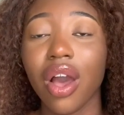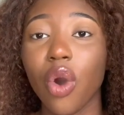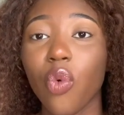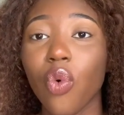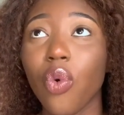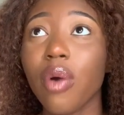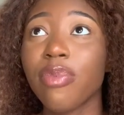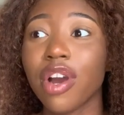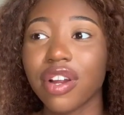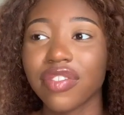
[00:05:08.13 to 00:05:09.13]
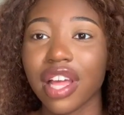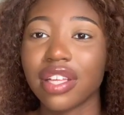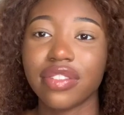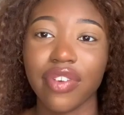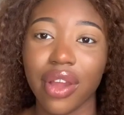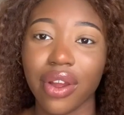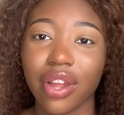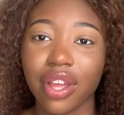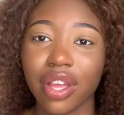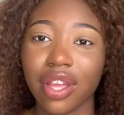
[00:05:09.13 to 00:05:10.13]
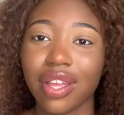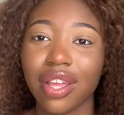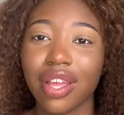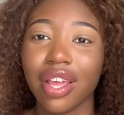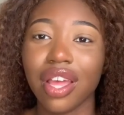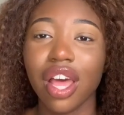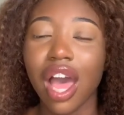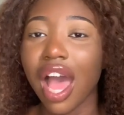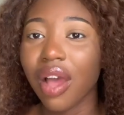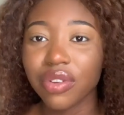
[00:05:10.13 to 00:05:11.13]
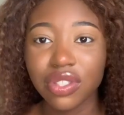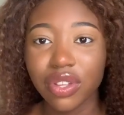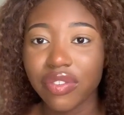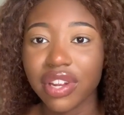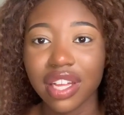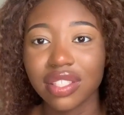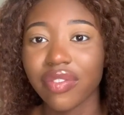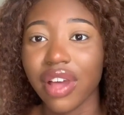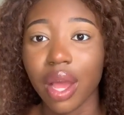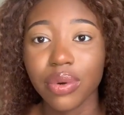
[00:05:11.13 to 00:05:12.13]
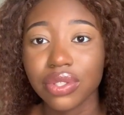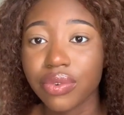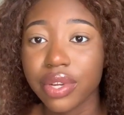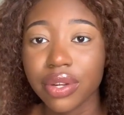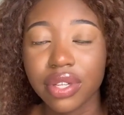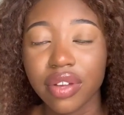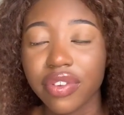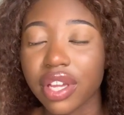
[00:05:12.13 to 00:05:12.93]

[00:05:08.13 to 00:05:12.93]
What part of that is fair? I was not even asked if I was alright or nothing,